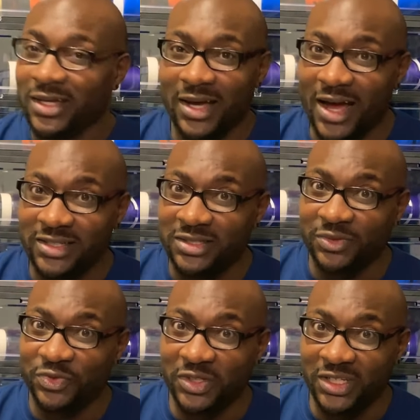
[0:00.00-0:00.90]
I said,
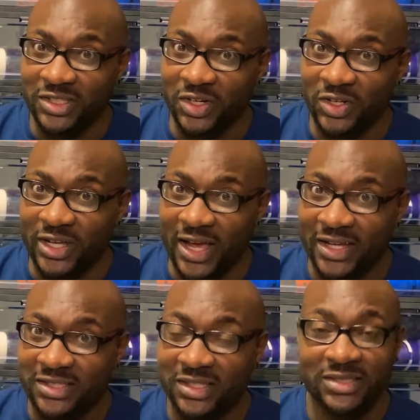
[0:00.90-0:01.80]
forget the early
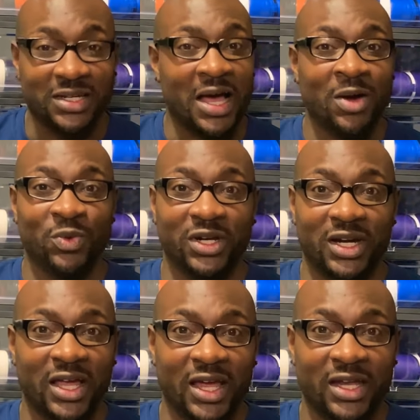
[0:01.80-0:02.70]
access. I went
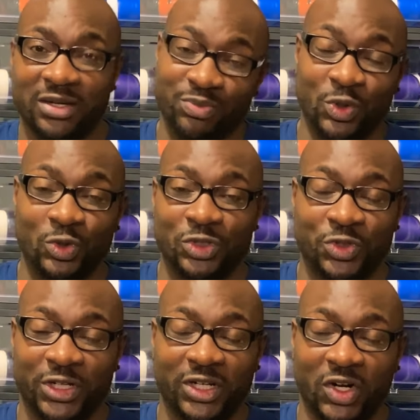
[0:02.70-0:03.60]
ahead and pulled the
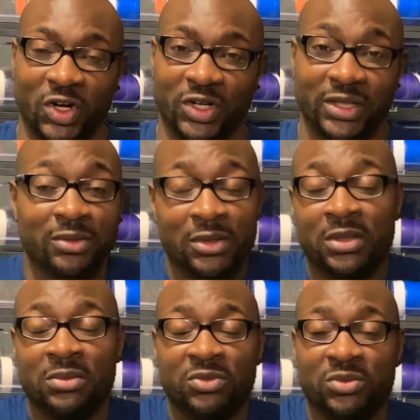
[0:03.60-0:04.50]
trigger early.
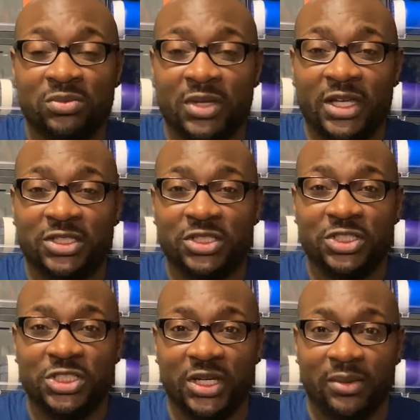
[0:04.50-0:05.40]
Instant
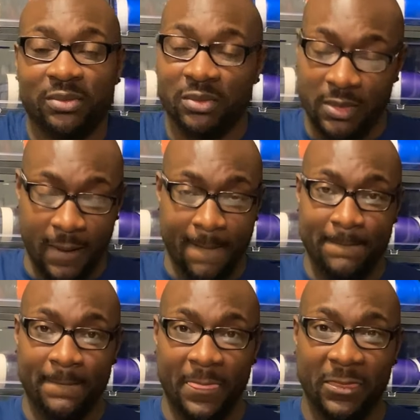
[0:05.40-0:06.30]
ship.
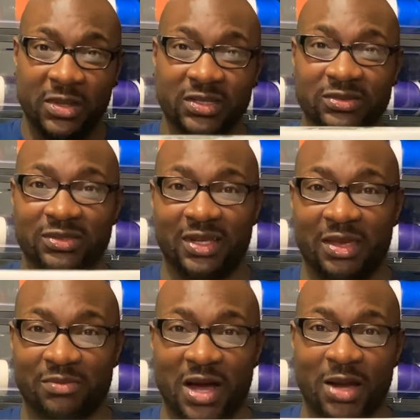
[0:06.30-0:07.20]

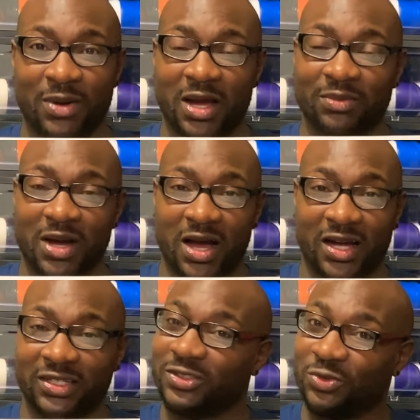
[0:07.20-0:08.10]
And my.
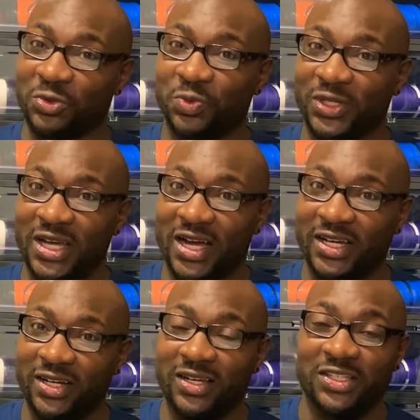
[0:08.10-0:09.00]
Look what we got
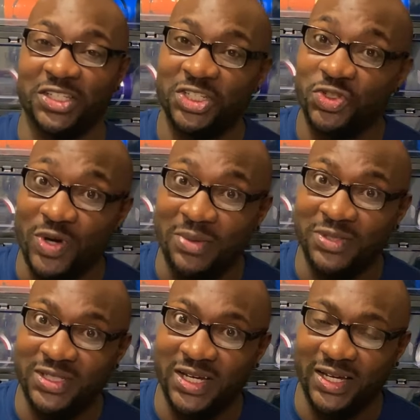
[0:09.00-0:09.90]
here that just dropped
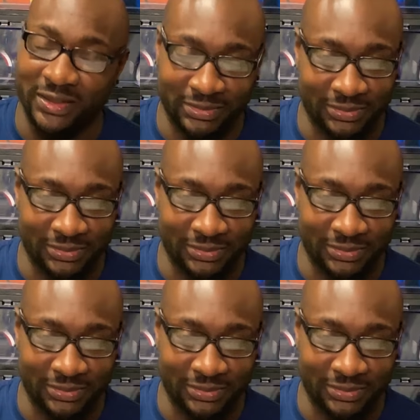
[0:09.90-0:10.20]
today.